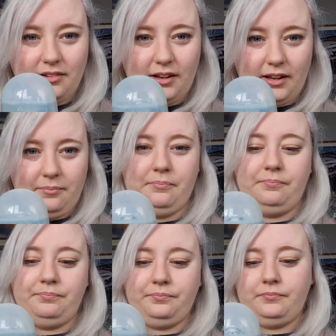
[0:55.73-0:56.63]
Uh, um,
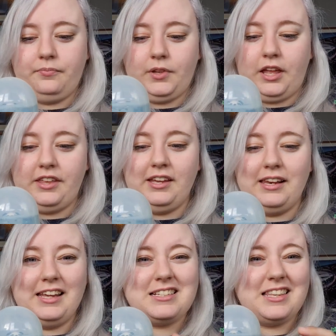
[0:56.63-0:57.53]
I think it
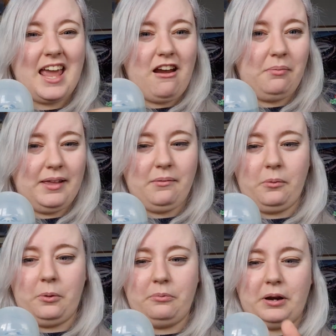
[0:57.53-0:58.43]
leaked in the airplane when
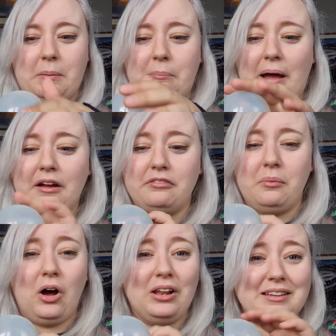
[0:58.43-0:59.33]
we were bringing it back from
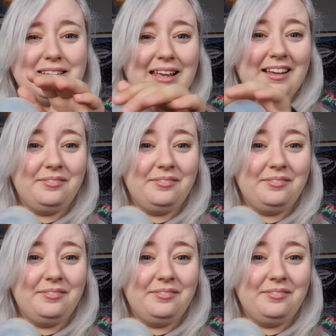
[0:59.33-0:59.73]
holiday.